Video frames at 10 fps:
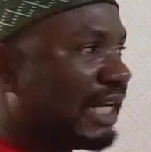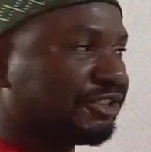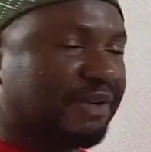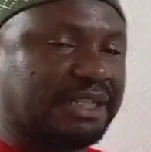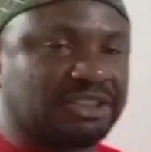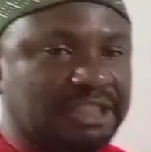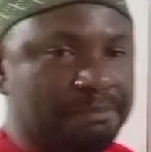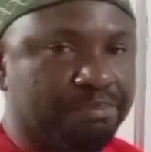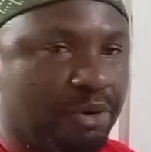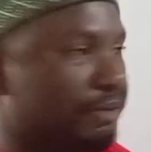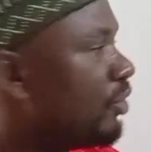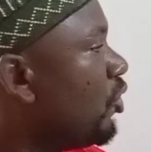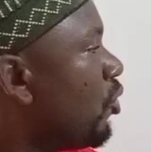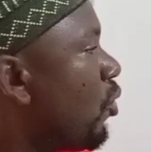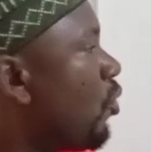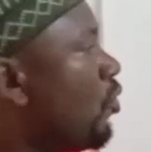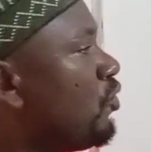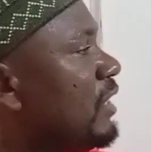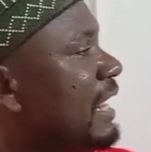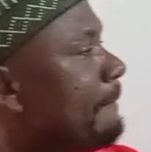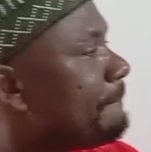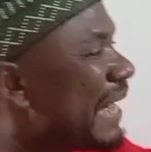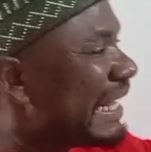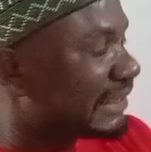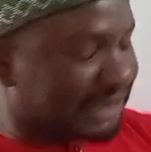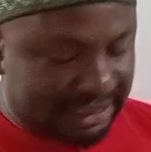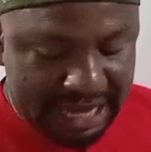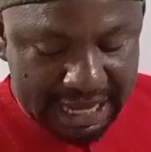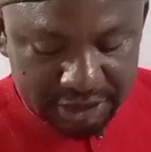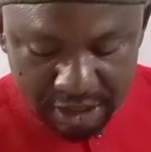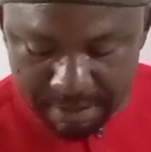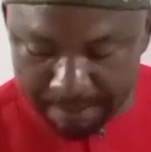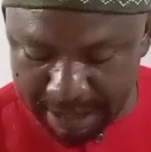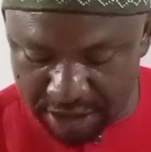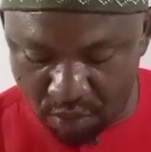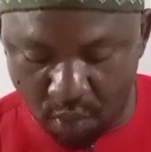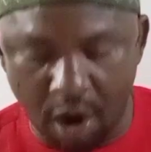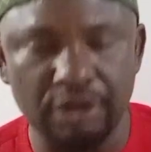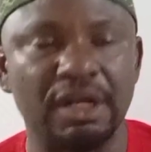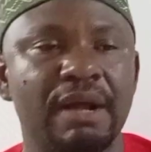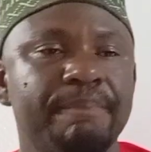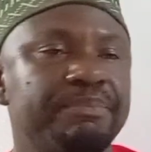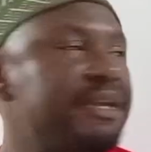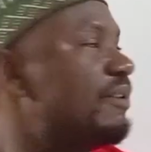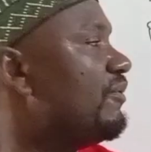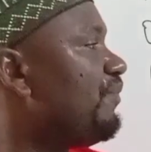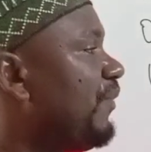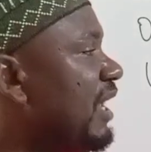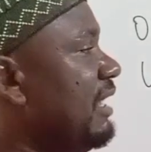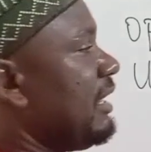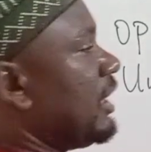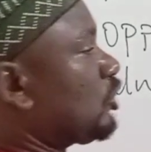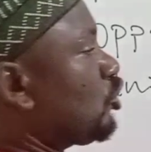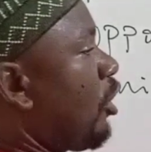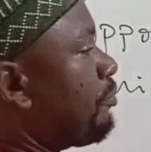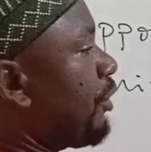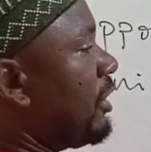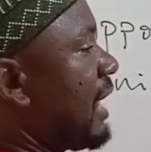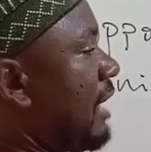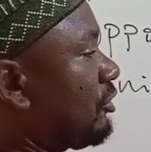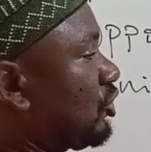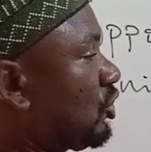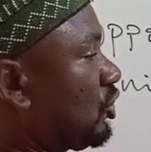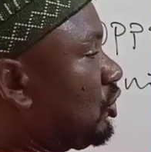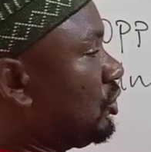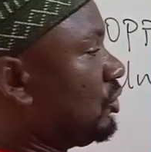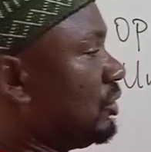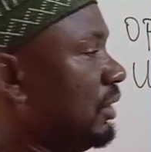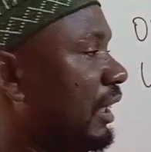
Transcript: That's very simple. Universidad. Remember the word B is not pronounced.